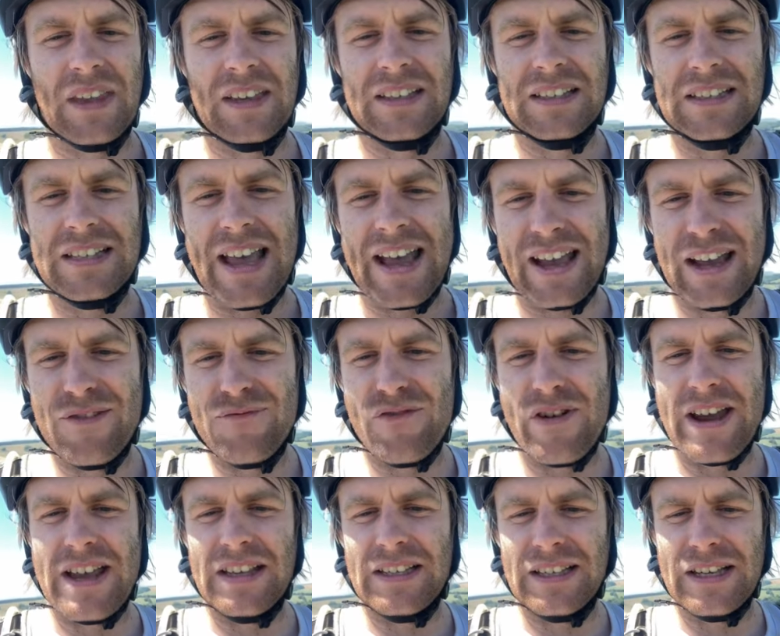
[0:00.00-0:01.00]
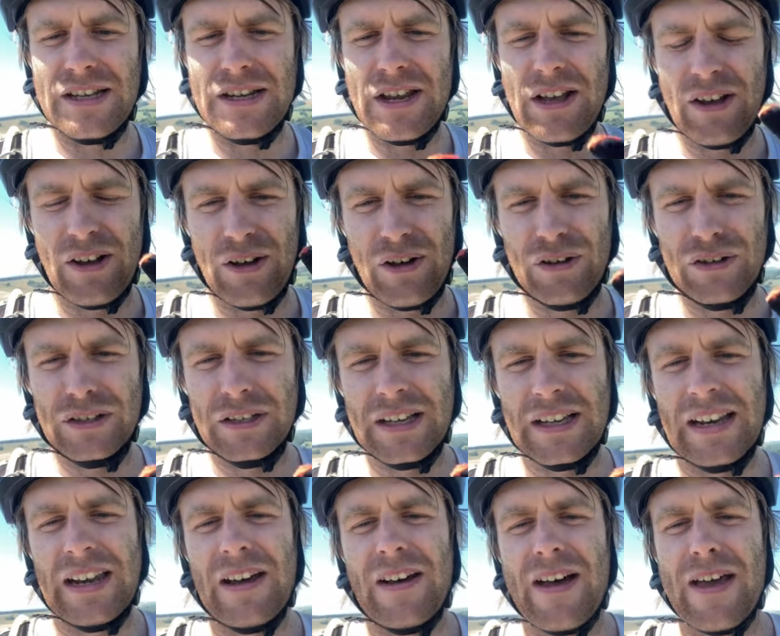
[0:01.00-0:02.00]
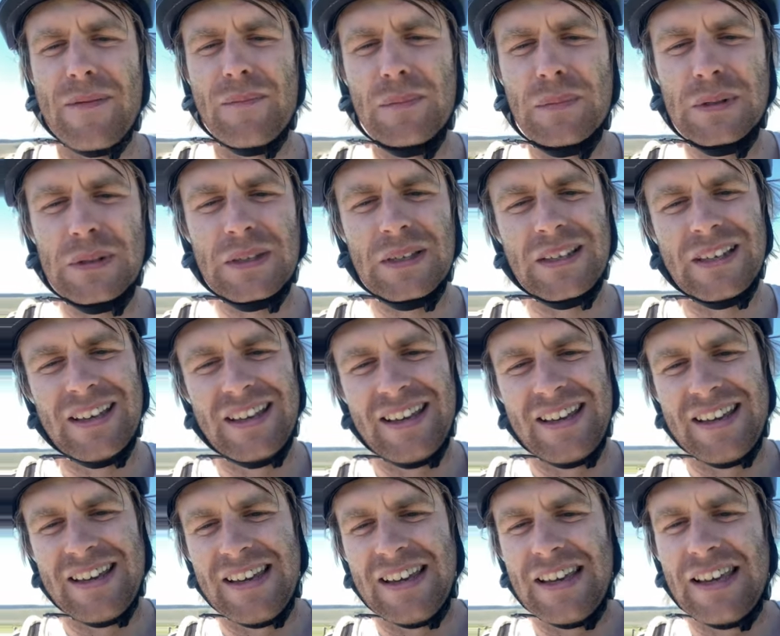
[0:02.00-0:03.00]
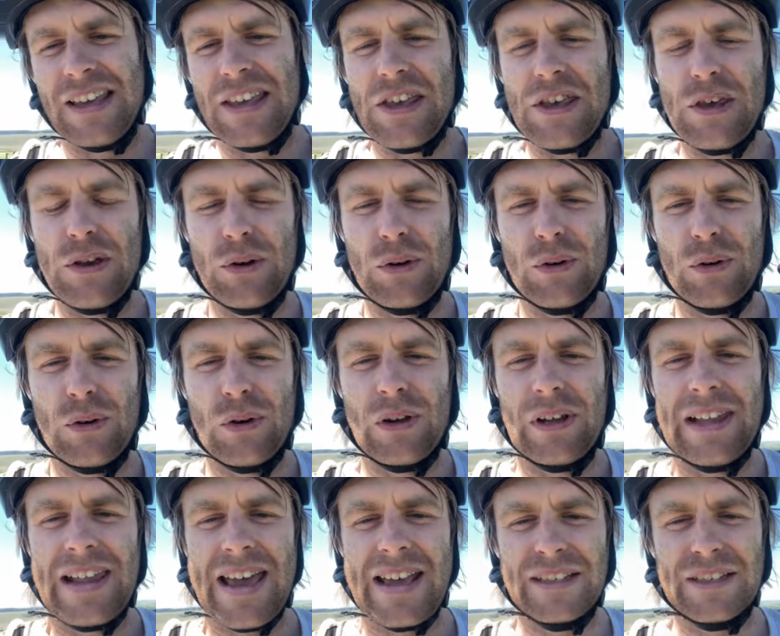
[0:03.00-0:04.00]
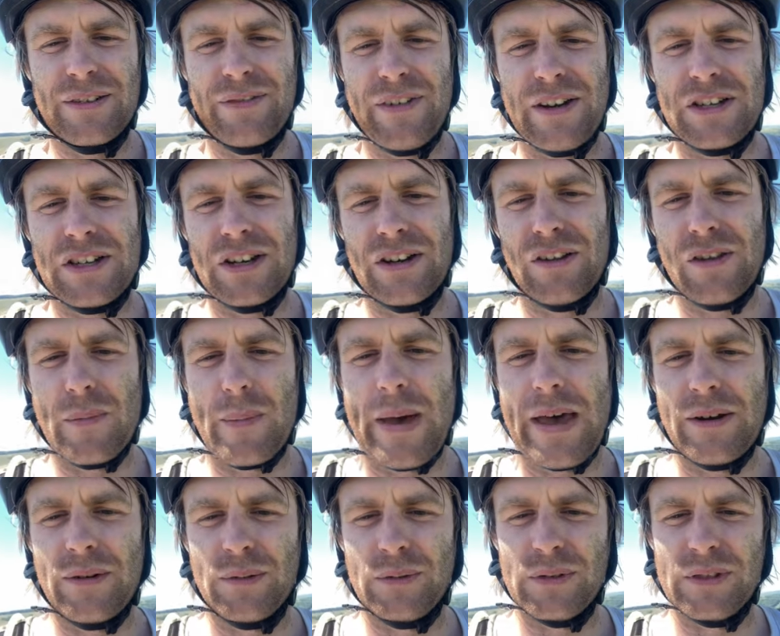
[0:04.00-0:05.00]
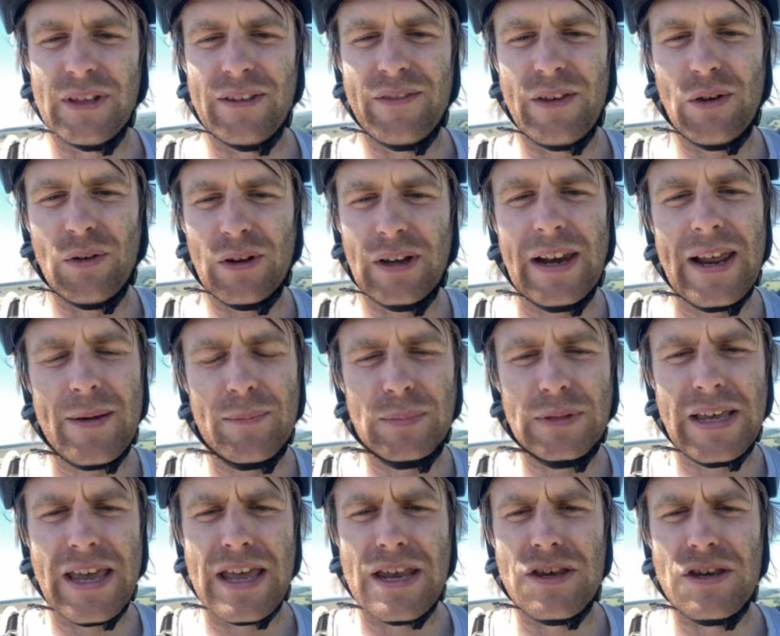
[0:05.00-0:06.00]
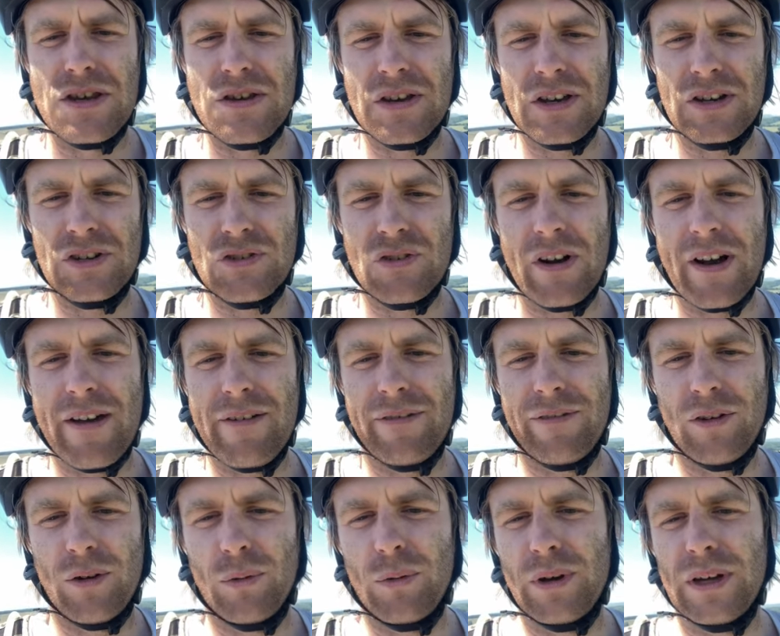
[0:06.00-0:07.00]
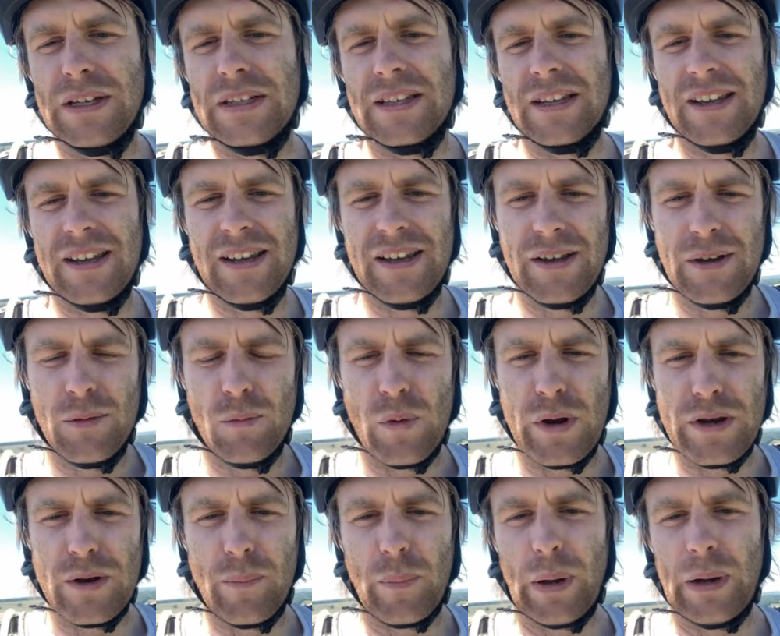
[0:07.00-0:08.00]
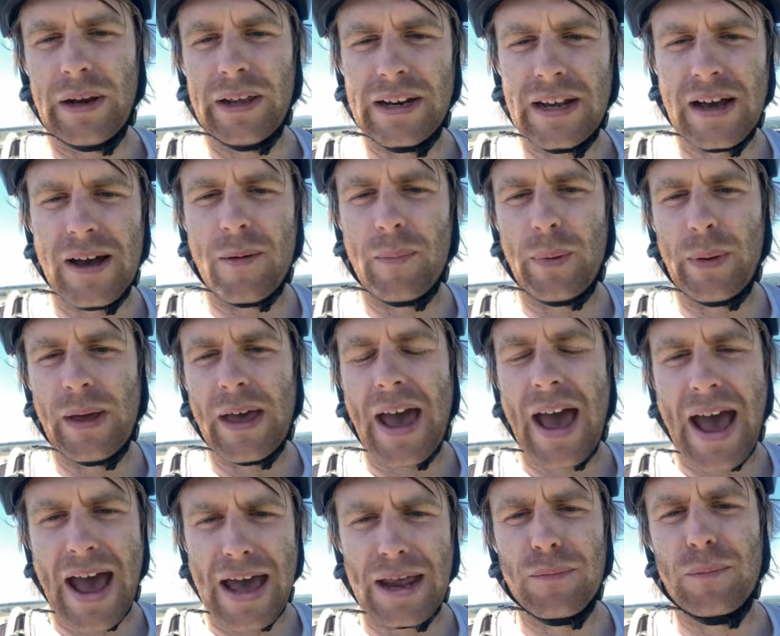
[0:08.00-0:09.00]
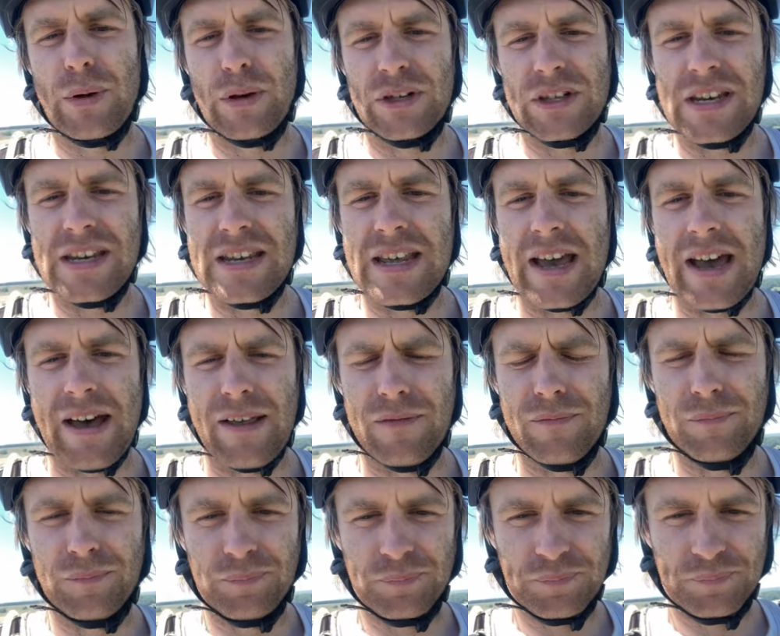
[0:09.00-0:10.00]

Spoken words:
Second reason, on climbs, you're less efficient on the pedals. If you're clipped in, you can drive forward when you're pulling up and pushing down.